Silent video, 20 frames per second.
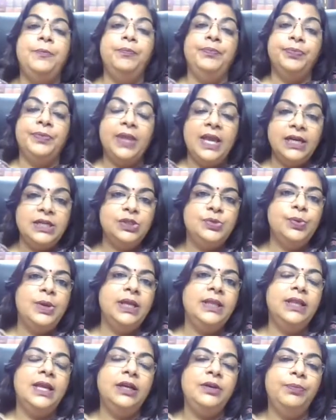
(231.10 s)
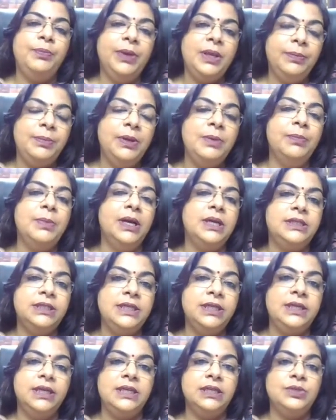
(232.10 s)
That's why that baby
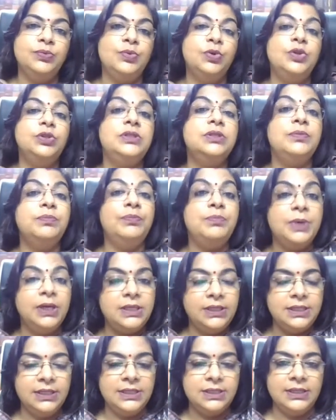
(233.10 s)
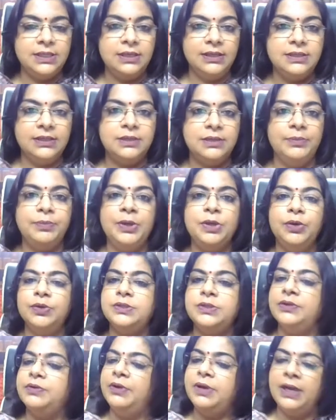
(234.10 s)
Manji case was much discussed
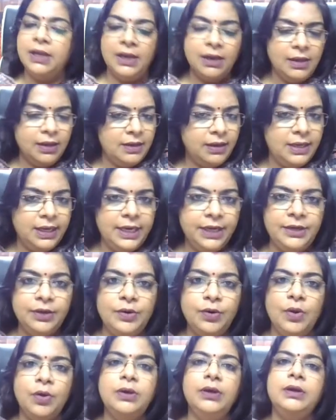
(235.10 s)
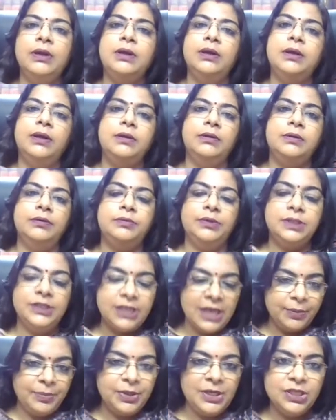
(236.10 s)
because uh, later on uh, the
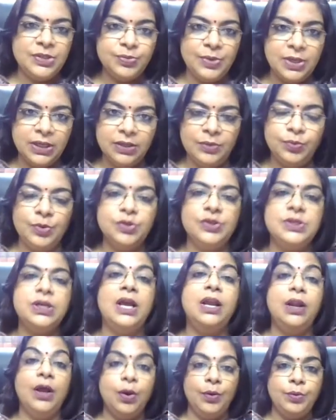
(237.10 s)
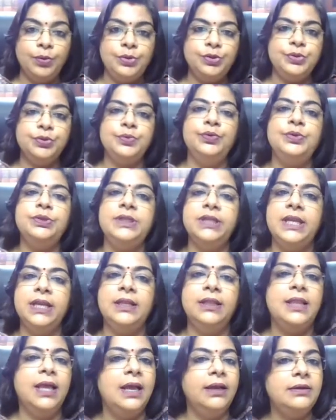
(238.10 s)
Japanese father was allowed to
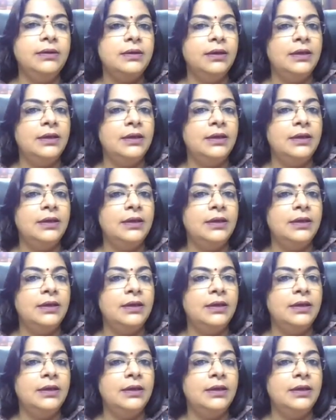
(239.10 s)
take that